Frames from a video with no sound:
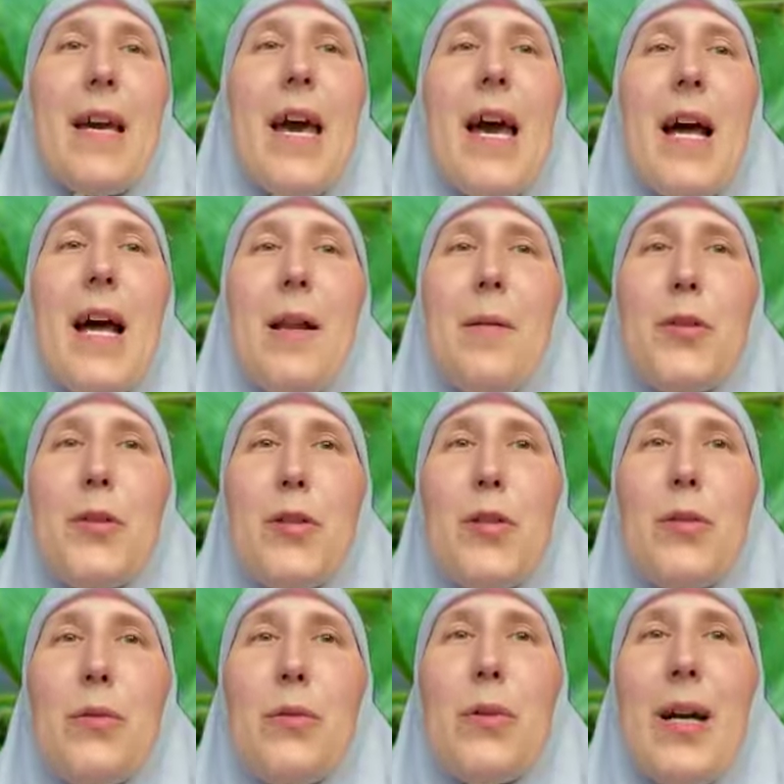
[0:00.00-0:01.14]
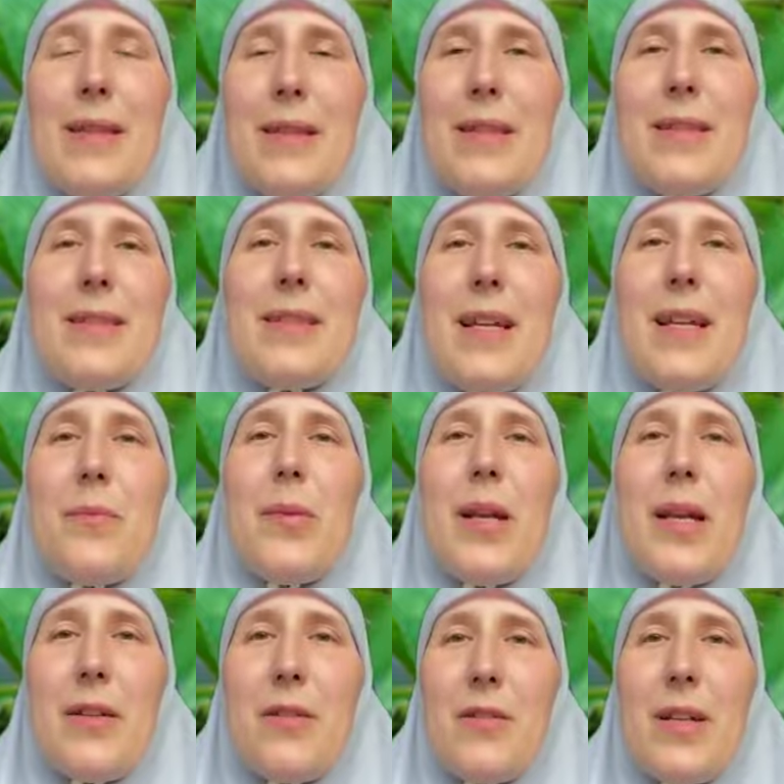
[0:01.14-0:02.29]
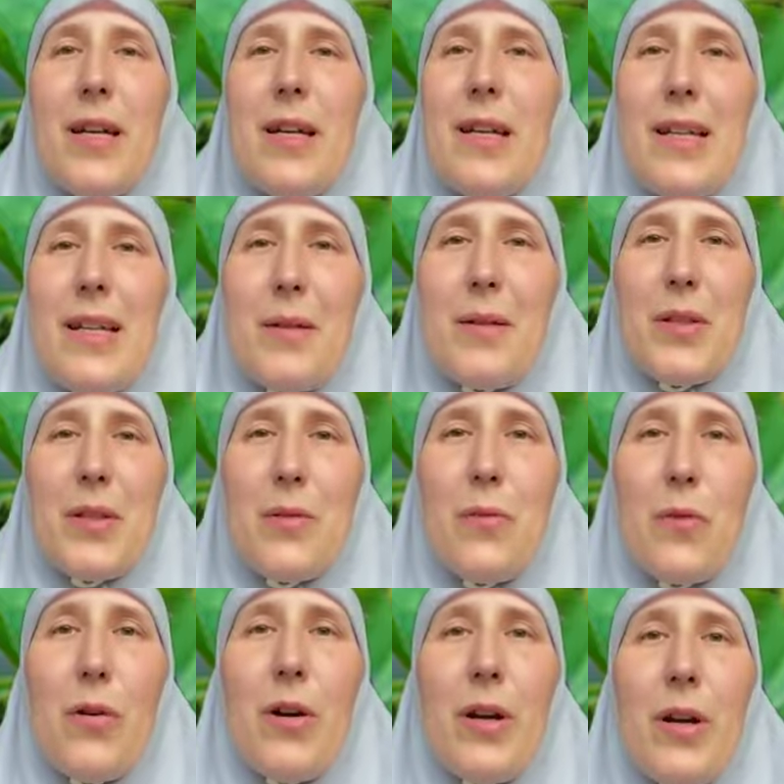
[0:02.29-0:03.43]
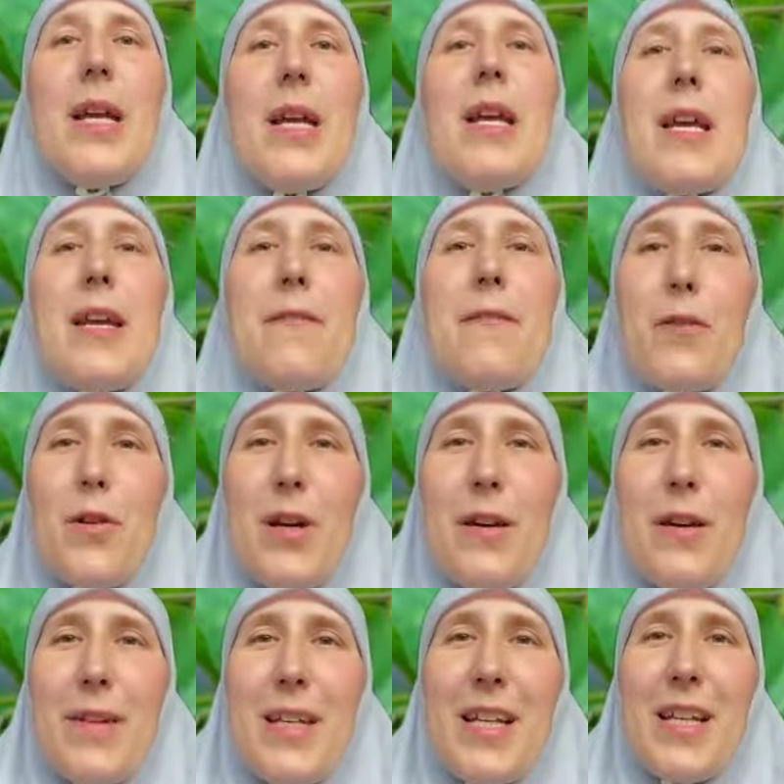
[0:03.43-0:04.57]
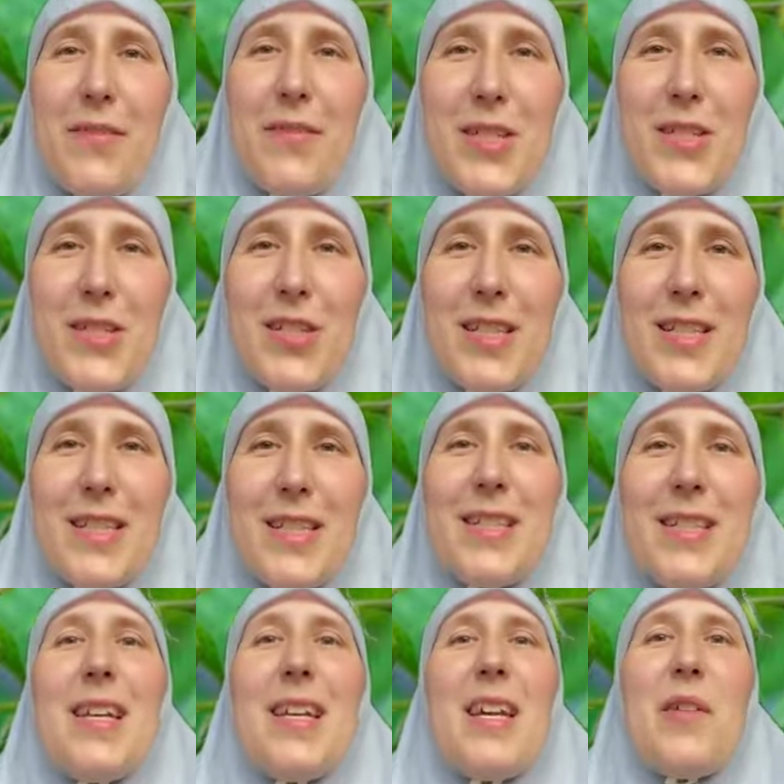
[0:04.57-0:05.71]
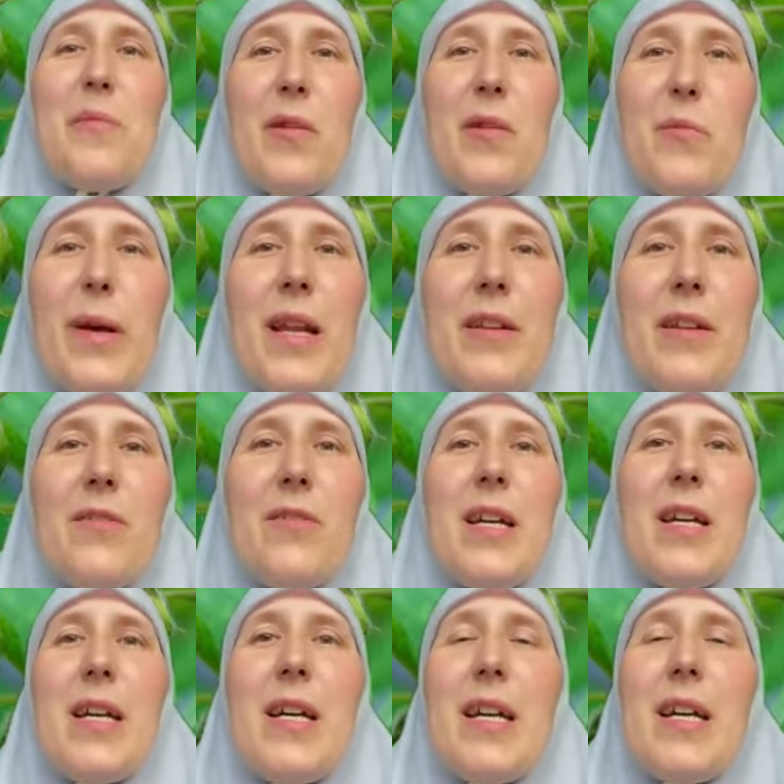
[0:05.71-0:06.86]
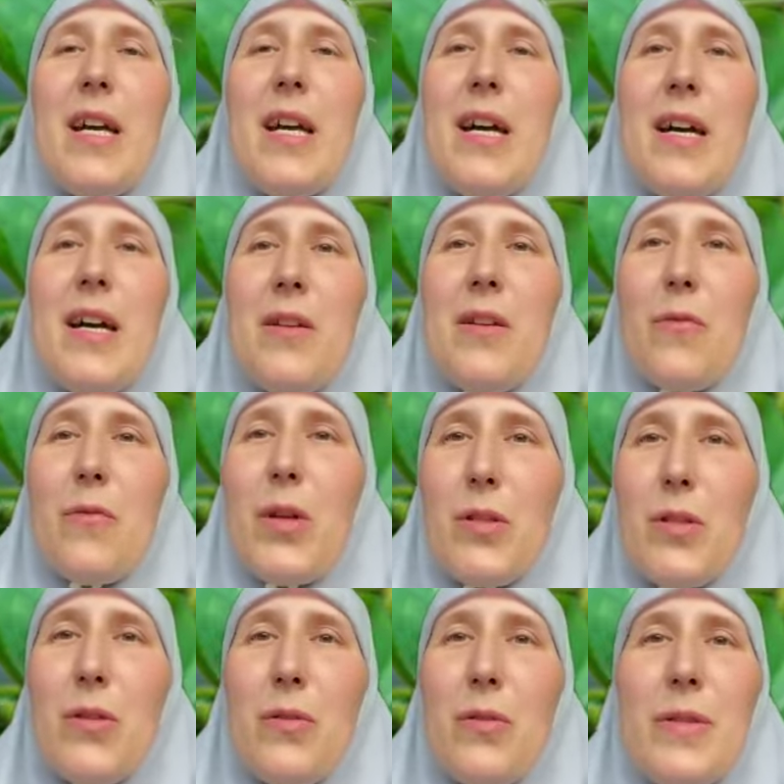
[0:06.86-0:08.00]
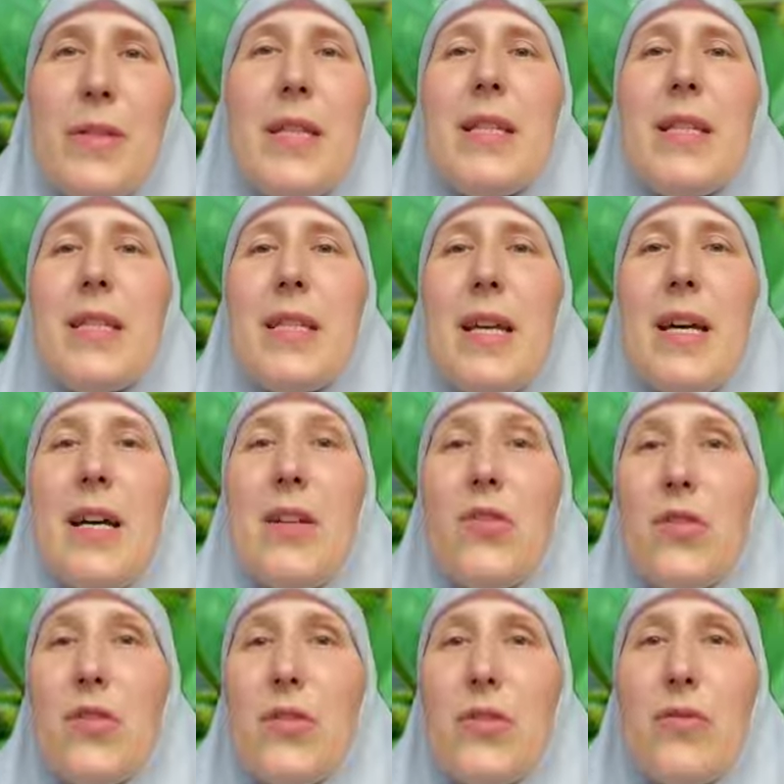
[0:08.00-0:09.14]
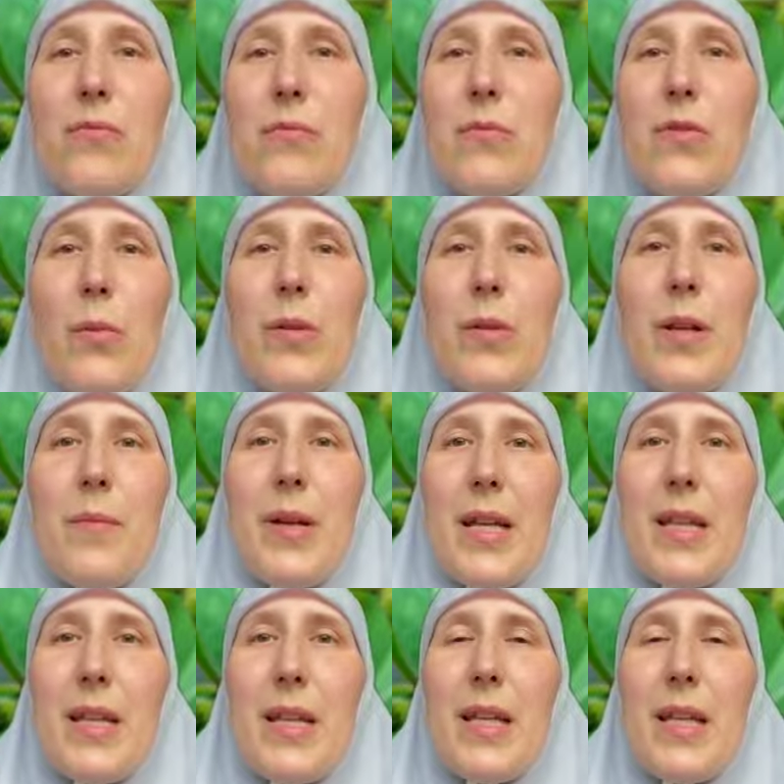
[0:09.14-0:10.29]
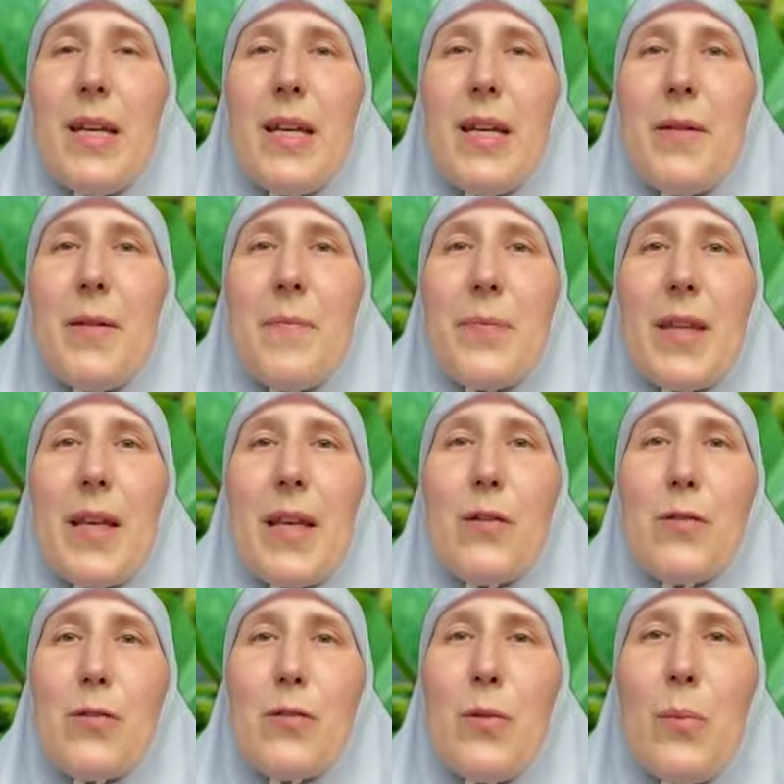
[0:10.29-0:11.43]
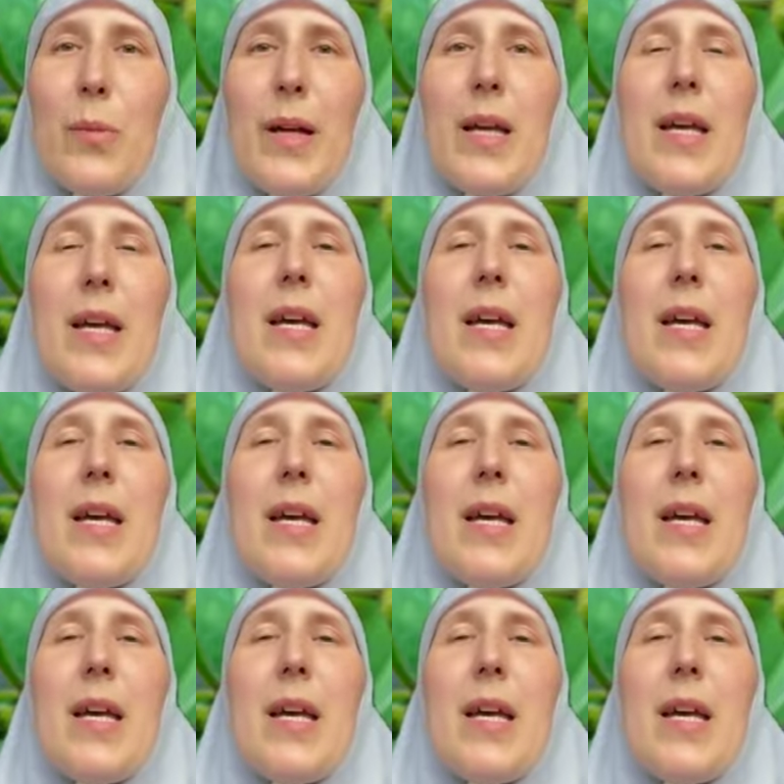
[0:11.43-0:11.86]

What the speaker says: helped you understand belladonna a little bit more. If you have any questions about belladonna and when to use it, just drop them in the group.